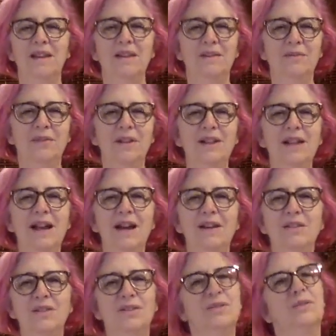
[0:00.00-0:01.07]
Feel how
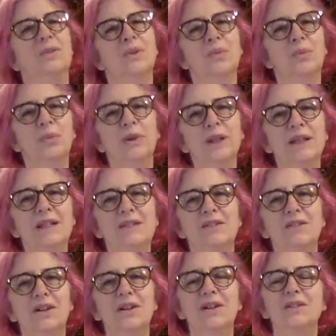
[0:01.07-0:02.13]
you're really
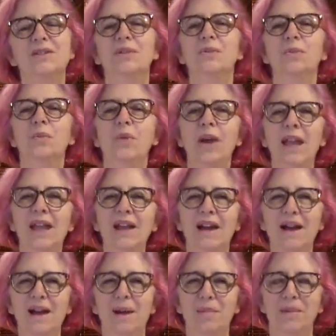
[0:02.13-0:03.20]
starting to wake
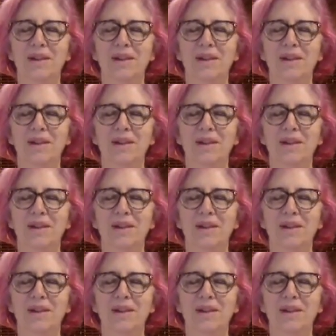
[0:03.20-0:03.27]
up